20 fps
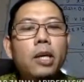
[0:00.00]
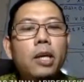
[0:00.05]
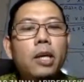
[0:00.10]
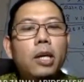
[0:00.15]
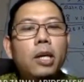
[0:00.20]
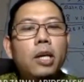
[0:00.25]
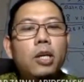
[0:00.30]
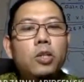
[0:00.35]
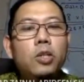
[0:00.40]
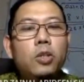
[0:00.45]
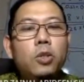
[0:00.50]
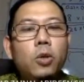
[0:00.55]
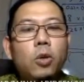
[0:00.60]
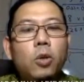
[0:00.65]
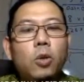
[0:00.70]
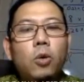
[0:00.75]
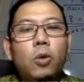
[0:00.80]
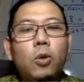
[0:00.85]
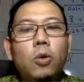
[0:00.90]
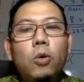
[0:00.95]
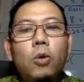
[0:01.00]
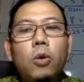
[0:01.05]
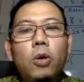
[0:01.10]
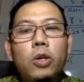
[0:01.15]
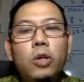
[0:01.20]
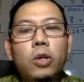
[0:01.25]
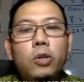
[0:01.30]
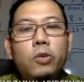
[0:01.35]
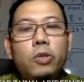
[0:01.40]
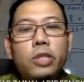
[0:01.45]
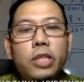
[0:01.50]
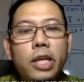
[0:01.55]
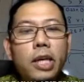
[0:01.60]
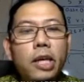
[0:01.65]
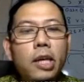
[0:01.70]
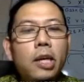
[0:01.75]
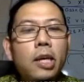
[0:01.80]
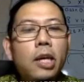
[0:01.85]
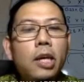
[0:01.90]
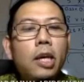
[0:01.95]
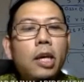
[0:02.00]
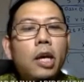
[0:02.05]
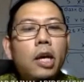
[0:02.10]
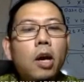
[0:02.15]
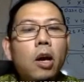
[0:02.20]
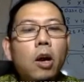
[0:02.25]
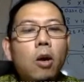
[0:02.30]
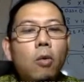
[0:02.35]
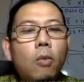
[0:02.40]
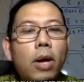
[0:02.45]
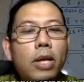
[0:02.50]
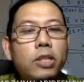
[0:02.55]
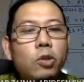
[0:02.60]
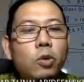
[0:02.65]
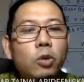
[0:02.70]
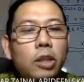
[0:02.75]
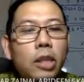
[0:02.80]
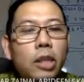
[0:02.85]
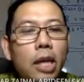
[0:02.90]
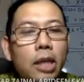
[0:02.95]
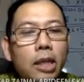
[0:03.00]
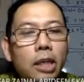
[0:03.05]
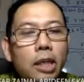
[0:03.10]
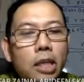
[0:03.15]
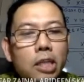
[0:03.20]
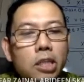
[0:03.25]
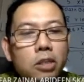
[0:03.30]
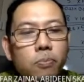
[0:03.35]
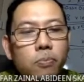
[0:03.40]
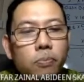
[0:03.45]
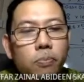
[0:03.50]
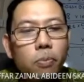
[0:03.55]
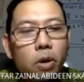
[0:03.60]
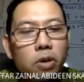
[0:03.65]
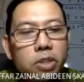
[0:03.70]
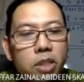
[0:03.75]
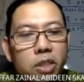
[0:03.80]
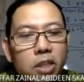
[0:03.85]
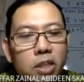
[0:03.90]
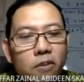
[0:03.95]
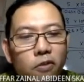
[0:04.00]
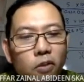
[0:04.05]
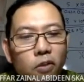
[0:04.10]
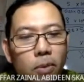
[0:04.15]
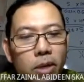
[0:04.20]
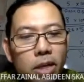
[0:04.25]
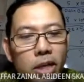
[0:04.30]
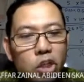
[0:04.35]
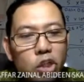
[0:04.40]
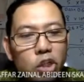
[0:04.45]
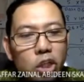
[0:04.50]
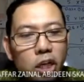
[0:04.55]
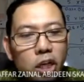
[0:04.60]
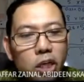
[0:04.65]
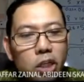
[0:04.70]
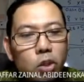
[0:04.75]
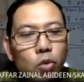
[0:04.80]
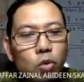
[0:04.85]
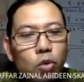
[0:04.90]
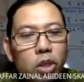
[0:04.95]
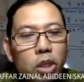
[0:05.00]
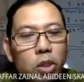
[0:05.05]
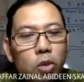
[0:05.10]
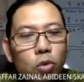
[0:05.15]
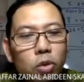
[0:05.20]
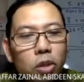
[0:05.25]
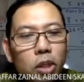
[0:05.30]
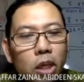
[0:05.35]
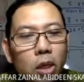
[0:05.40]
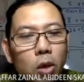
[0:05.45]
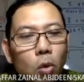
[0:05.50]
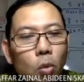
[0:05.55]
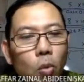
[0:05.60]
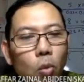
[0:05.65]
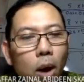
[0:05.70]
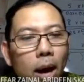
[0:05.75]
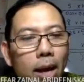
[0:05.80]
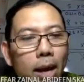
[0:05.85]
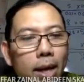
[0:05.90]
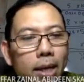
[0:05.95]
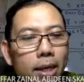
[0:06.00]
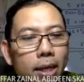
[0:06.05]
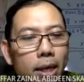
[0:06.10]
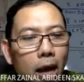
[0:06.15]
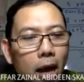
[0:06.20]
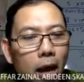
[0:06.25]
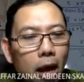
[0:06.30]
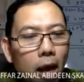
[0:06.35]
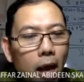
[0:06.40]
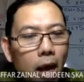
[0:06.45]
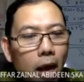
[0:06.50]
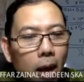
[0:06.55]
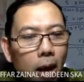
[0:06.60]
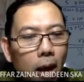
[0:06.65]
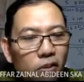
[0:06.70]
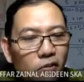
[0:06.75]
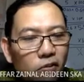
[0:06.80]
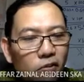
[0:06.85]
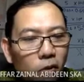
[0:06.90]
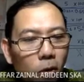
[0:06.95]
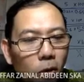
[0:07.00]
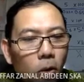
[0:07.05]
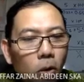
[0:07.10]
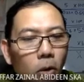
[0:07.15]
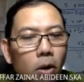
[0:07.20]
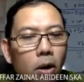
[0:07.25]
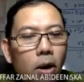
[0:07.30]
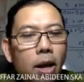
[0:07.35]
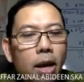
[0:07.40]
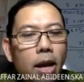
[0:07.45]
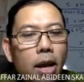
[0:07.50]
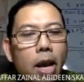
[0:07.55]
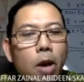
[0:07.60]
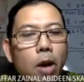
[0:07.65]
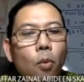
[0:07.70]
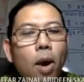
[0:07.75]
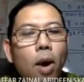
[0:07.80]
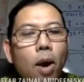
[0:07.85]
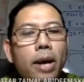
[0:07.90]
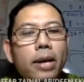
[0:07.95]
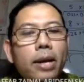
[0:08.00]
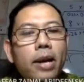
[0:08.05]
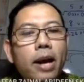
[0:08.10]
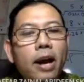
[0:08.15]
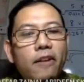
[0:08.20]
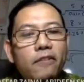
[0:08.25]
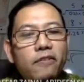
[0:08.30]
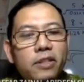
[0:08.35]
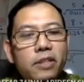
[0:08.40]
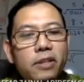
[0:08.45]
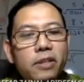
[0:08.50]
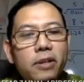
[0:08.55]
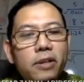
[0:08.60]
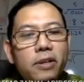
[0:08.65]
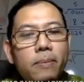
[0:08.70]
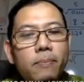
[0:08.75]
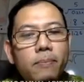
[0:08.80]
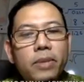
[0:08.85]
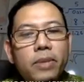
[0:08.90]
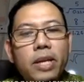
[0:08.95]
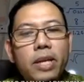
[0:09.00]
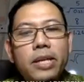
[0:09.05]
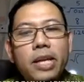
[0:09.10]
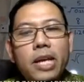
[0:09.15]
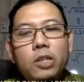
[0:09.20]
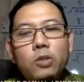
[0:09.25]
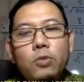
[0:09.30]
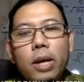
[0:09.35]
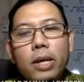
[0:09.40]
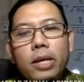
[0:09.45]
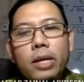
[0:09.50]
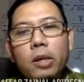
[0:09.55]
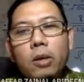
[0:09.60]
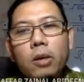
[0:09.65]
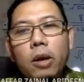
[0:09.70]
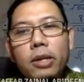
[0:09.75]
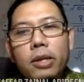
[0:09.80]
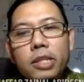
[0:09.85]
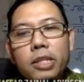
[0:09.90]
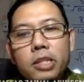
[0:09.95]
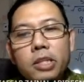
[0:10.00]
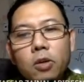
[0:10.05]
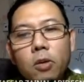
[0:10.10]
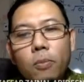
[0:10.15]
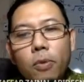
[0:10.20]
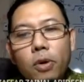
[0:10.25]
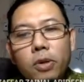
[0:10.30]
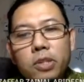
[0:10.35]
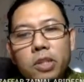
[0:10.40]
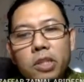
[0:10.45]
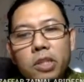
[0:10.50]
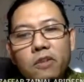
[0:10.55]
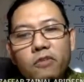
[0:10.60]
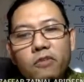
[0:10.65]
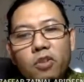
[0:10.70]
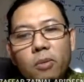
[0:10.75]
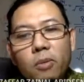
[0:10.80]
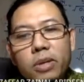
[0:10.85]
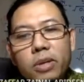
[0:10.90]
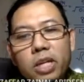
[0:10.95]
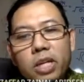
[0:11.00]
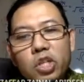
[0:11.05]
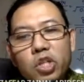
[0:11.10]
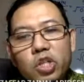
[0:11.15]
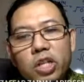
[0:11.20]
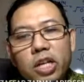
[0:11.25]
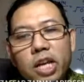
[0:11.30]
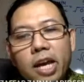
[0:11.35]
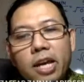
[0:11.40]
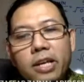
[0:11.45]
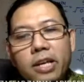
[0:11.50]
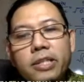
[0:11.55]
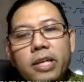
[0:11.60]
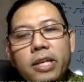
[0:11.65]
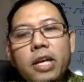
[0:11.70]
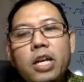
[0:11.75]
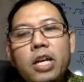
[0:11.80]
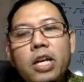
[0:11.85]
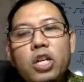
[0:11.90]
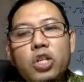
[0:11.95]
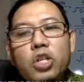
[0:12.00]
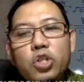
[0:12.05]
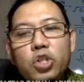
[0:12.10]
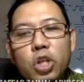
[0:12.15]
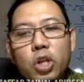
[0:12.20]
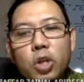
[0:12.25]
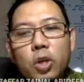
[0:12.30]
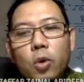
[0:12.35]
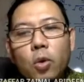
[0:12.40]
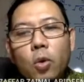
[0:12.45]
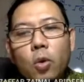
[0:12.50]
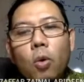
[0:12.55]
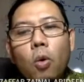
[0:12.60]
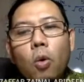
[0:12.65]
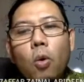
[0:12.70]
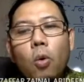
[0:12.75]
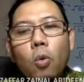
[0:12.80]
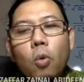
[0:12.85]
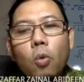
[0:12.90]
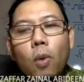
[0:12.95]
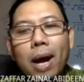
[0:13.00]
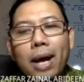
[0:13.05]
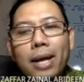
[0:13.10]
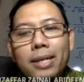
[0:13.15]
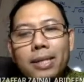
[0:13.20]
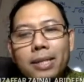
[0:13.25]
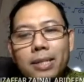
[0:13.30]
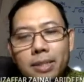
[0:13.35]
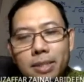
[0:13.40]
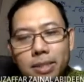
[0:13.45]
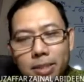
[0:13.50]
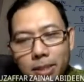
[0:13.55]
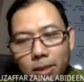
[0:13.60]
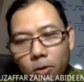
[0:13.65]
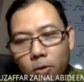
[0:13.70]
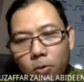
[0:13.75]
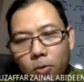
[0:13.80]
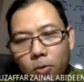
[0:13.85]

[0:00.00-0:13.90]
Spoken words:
so you see, once you take this positive combination, you need to take one before and one after, and that's why they got this positive combination as 0, 1, 0.